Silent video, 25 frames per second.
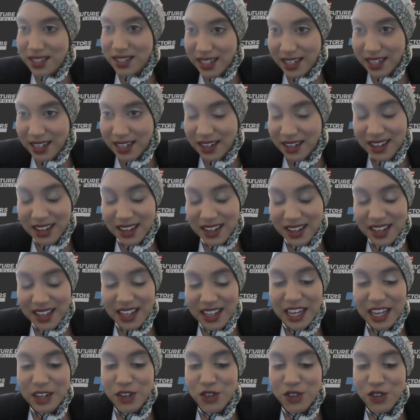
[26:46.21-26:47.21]
an
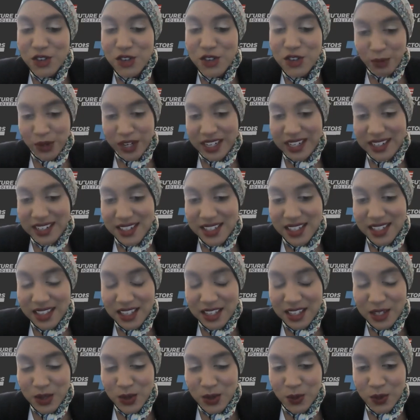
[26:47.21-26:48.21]
interesting entry point
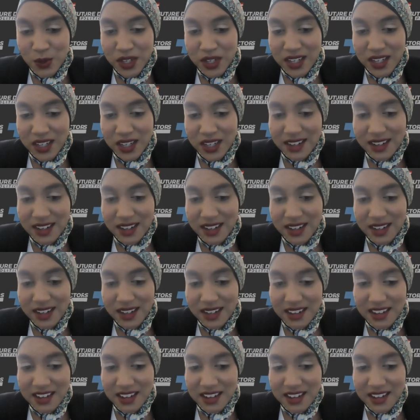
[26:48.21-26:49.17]
into this when